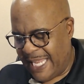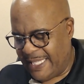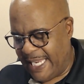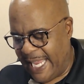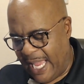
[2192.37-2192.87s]

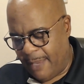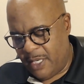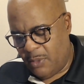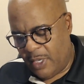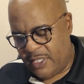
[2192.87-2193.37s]
Then
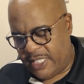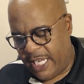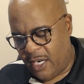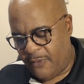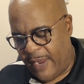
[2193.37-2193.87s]
Haman was
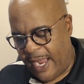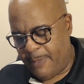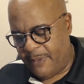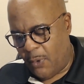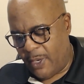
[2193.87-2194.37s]
terrified
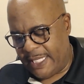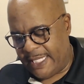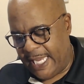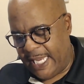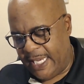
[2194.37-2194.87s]
before the
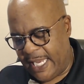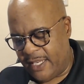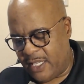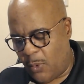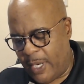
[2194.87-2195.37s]
king and
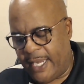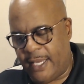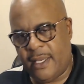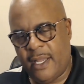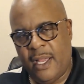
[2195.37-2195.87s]
the
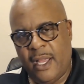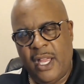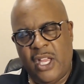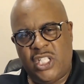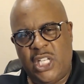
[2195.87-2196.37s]
queen.
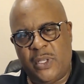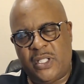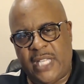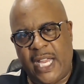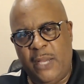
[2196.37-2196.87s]
He
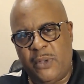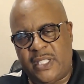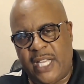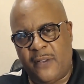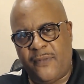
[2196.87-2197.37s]
was
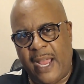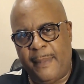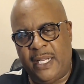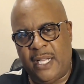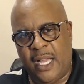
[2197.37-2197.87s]
terrified
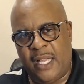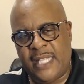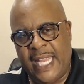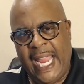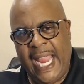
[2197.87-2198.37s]
because
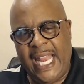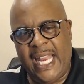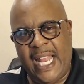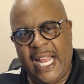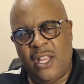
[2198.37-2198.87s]
he
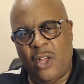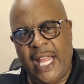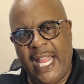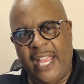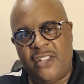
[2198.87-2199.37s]
did not know
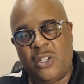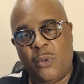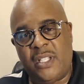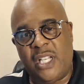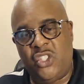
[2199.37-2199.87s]
that Esther
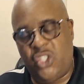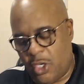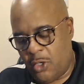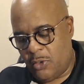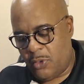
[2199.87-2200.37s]
was a
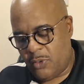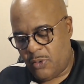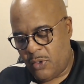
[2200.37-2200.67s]
Jew.